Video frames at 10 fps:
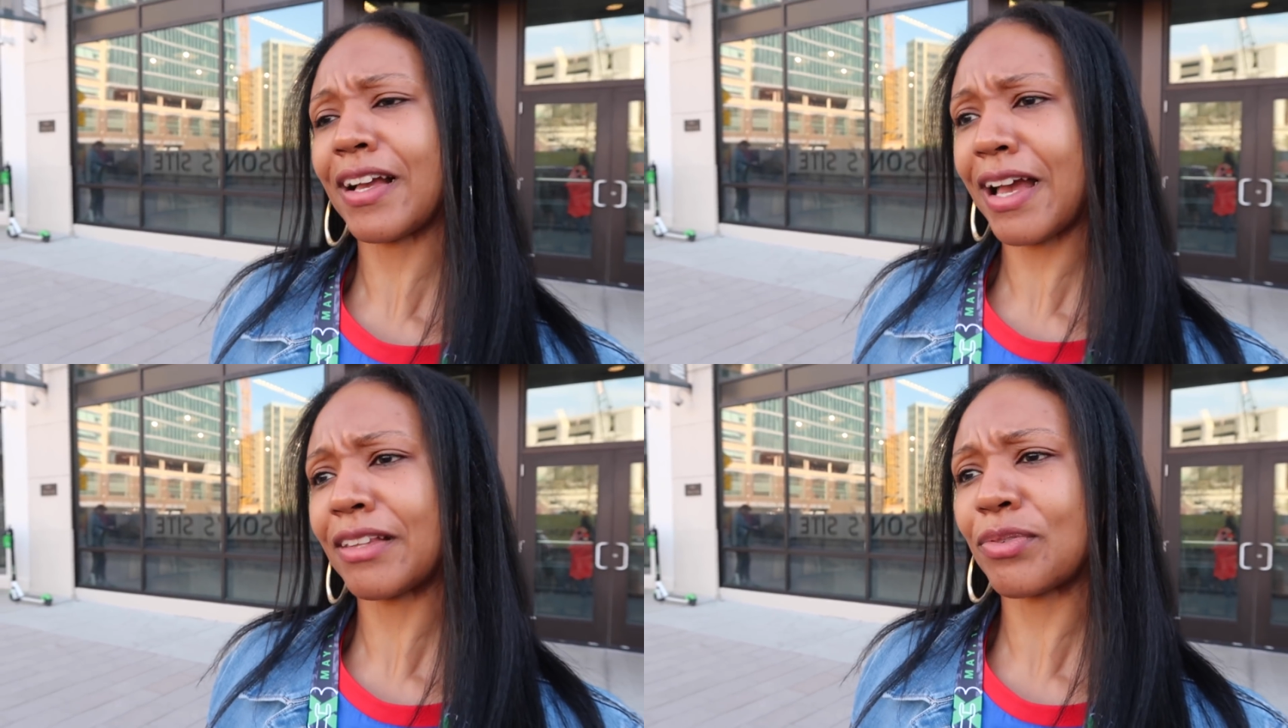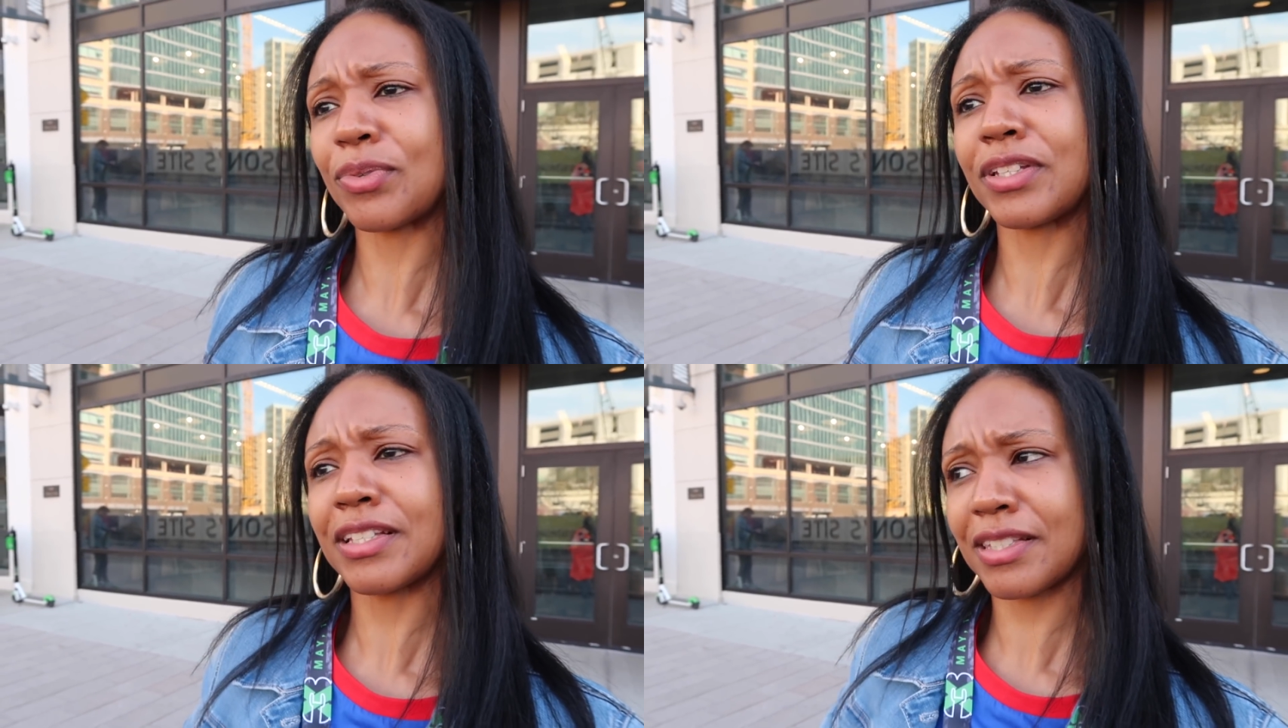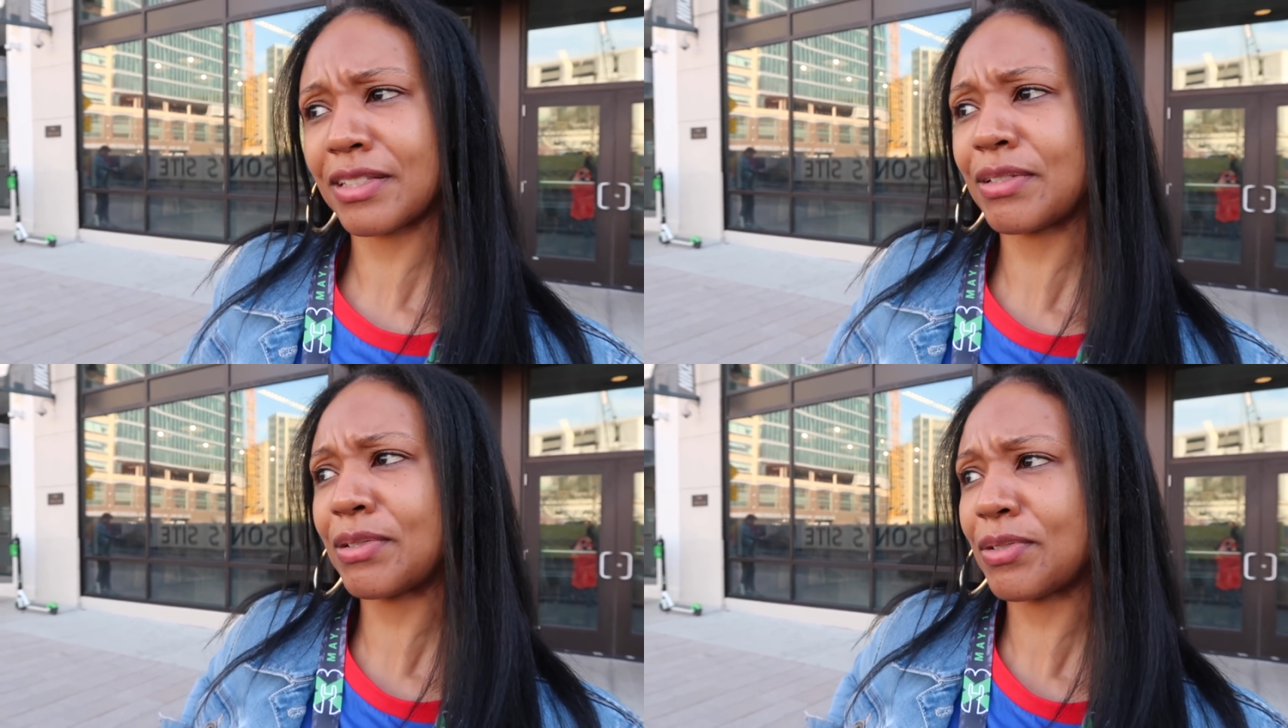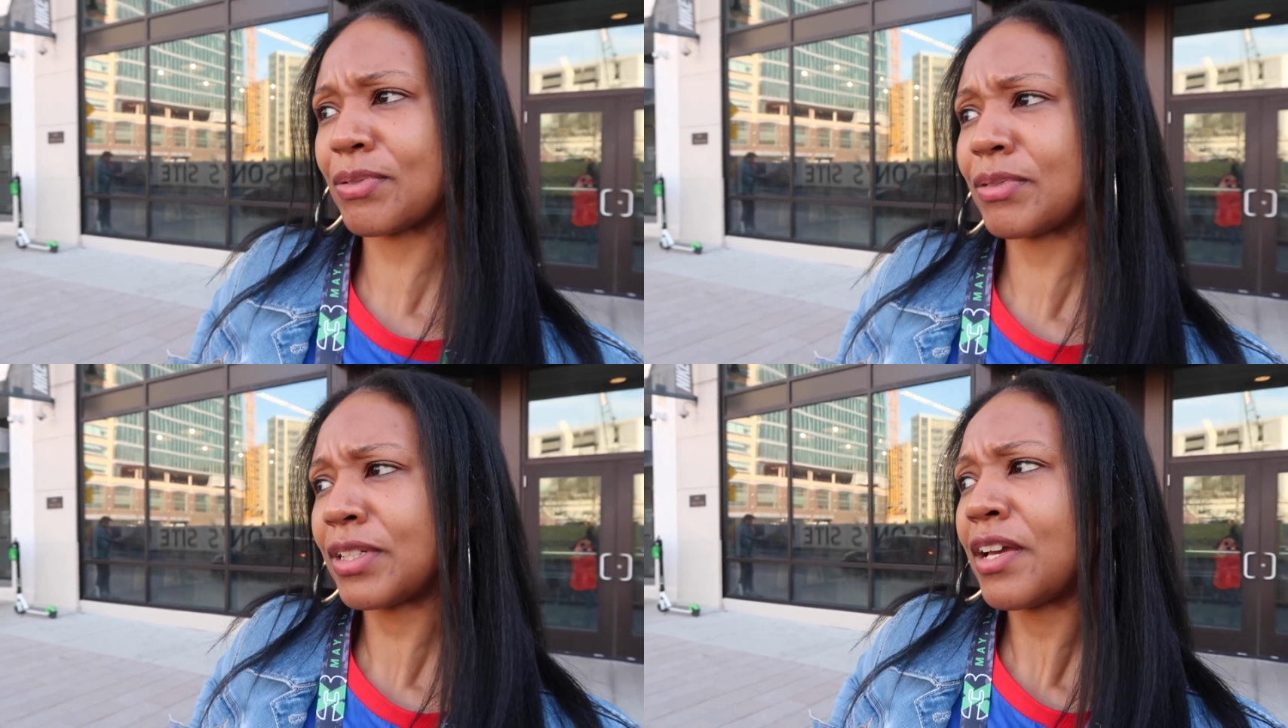got through a decent little
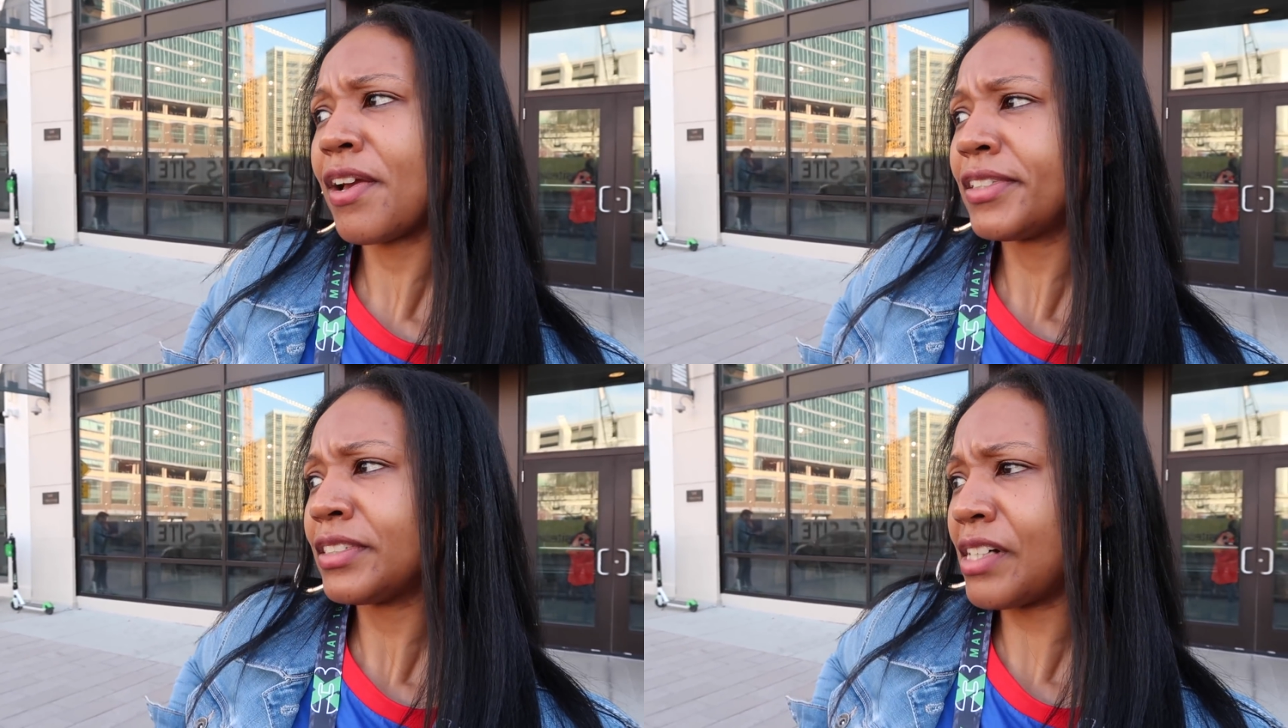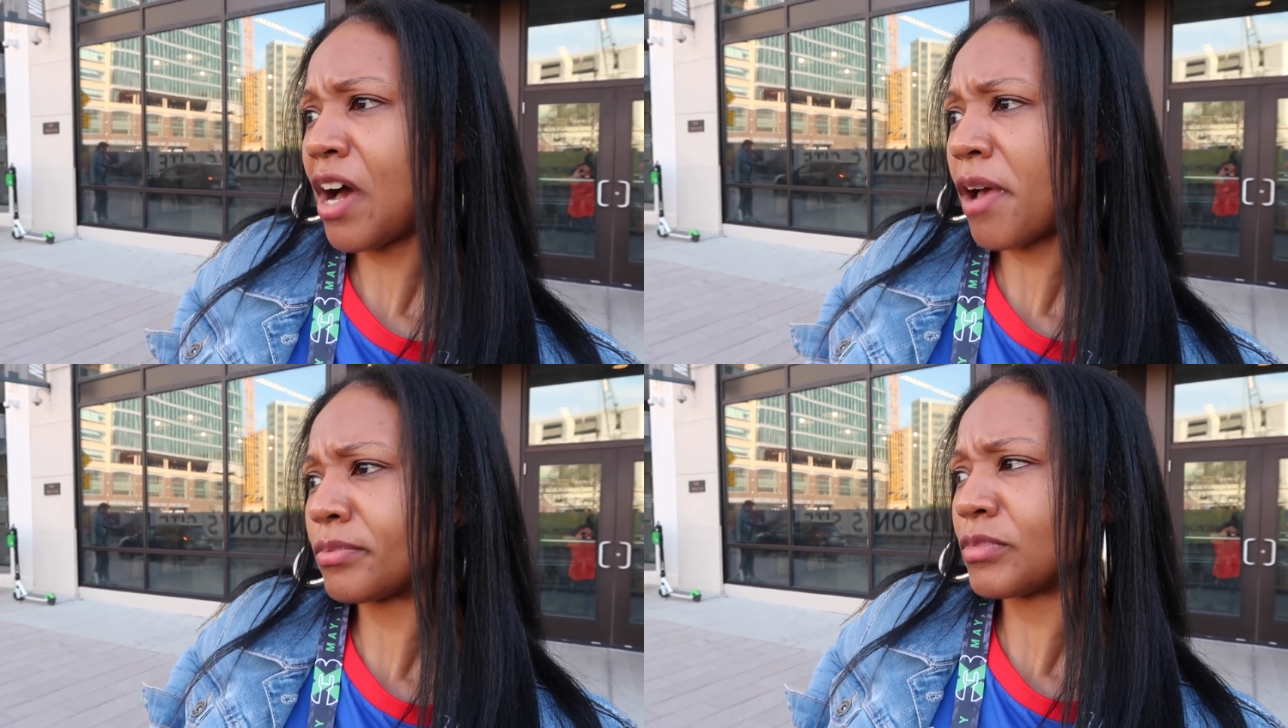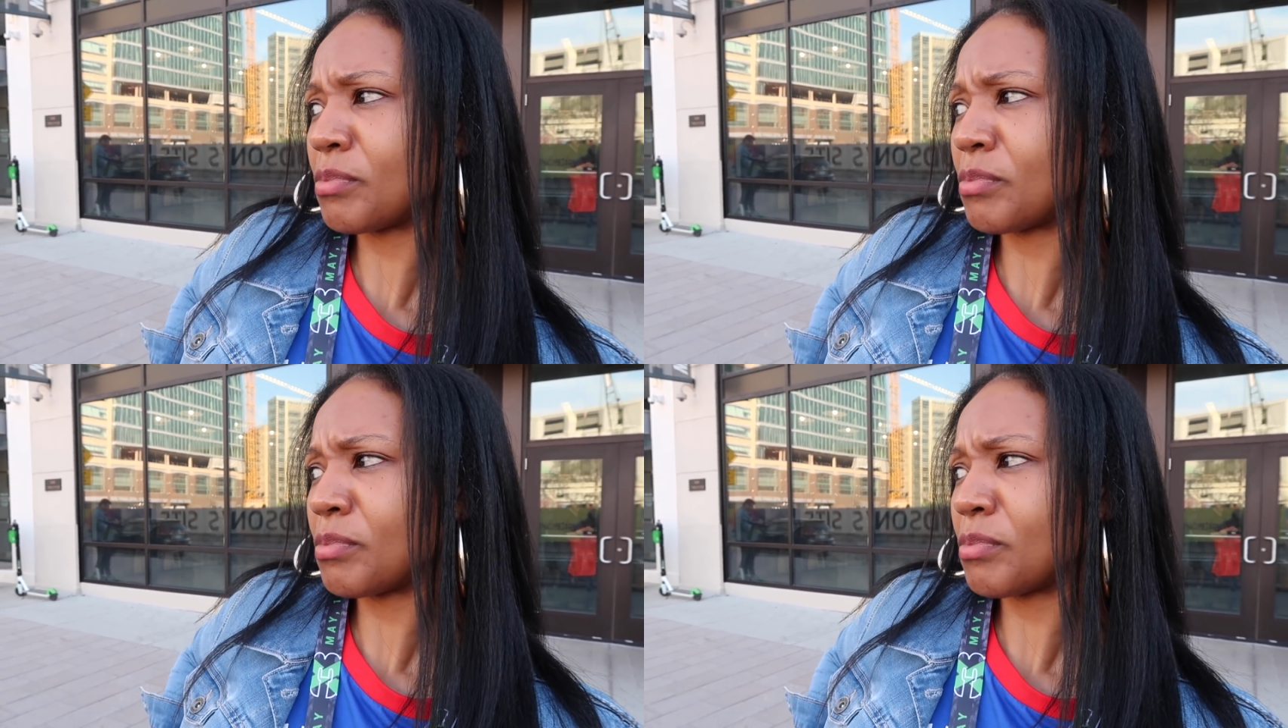um,